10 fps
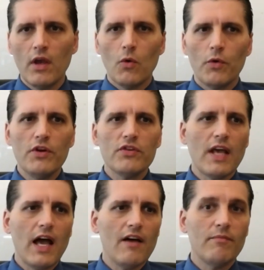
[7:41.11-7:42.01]
We used to
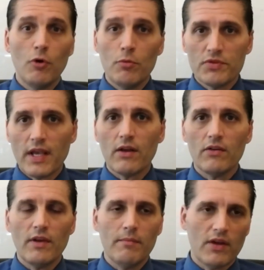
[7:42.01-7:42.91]
have boom cycles
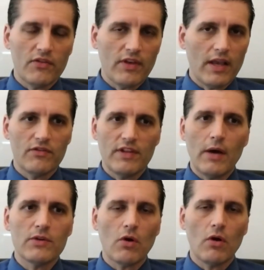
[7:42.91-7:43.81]
and bust cycles. Now
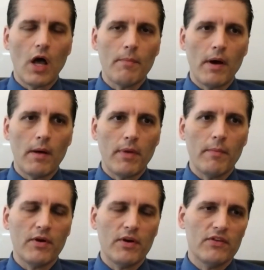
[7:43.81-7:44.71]
it's all up, up, up
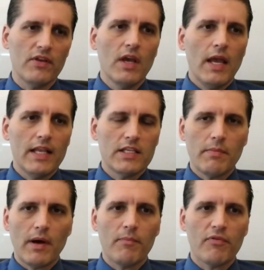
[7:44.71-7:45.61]
because it's
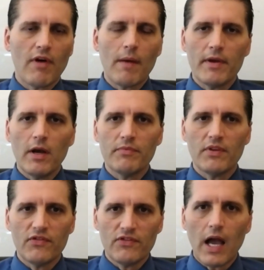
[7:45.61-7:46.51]
about propping up the
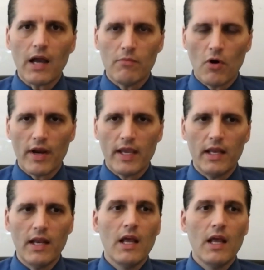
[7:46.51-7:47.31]
stock market.